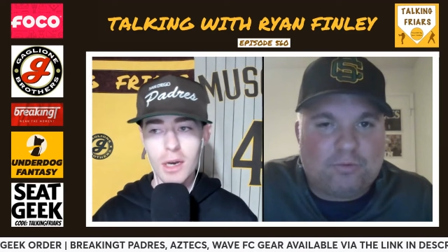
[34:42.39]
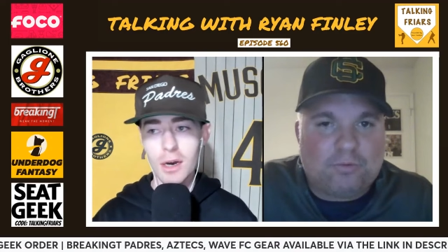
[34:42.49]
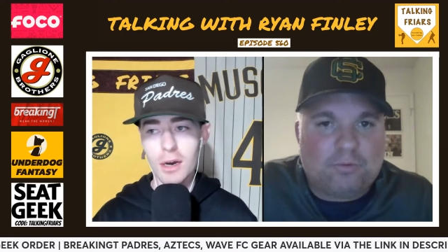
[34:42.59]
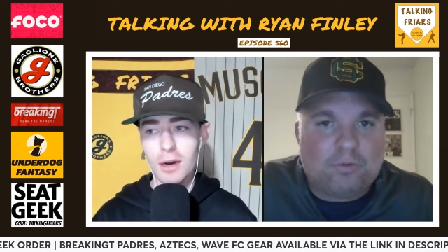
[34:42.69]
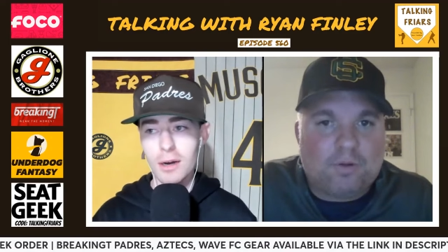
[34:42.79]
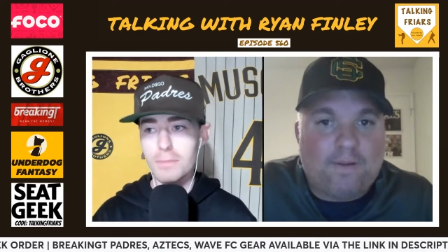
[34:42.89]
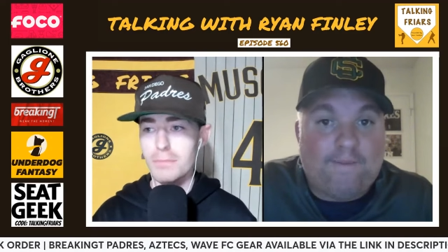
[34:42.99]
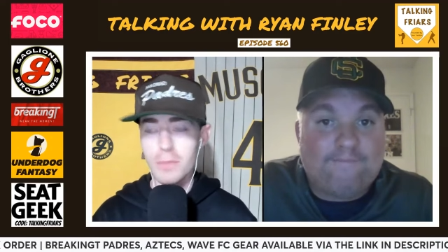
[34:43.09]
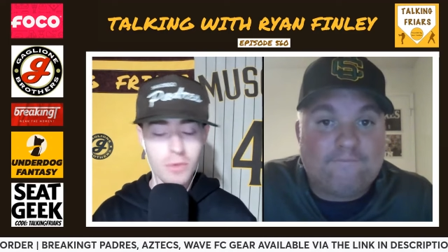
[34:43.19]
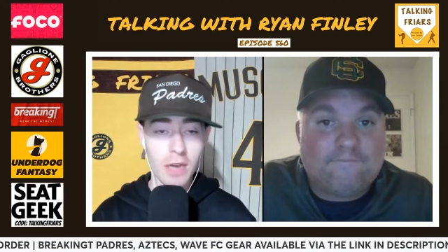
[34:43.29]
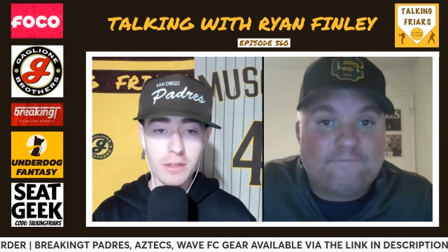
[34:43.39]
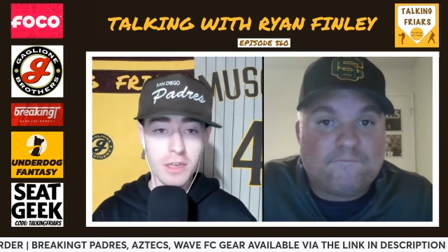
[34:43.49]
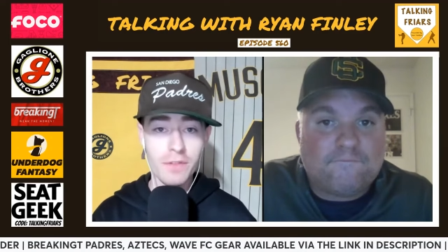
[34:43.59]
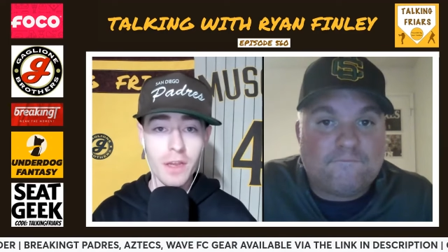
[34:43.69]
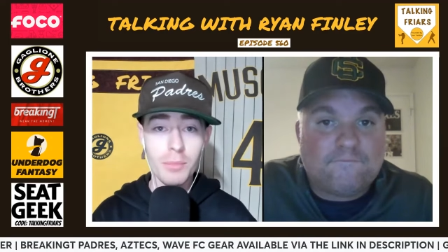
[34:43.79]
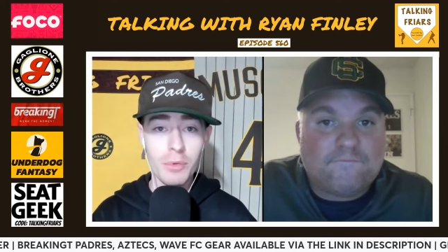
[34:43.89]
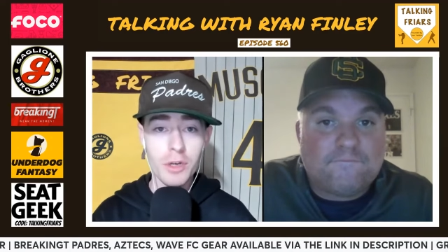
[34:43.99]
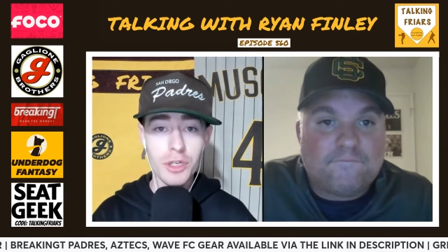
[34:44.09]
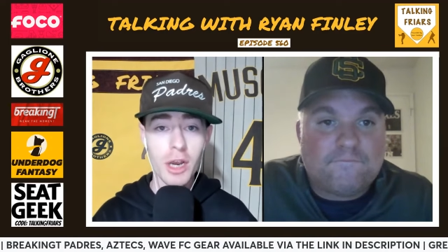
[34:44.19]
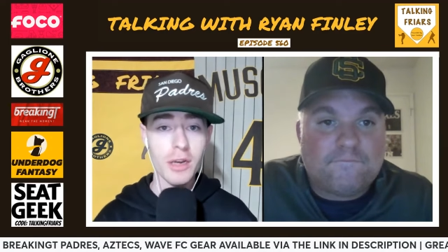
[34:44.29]
Speaker 1: Um, yeah, definitely
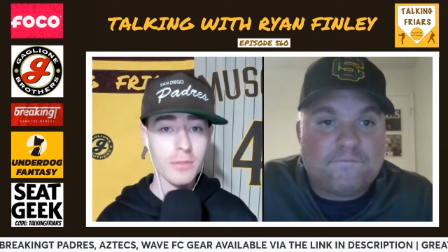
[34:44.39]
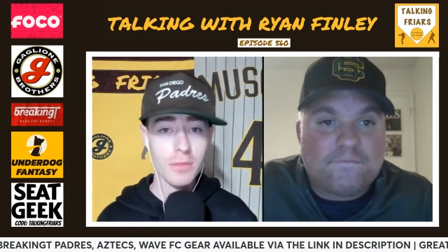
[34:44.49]
appreciate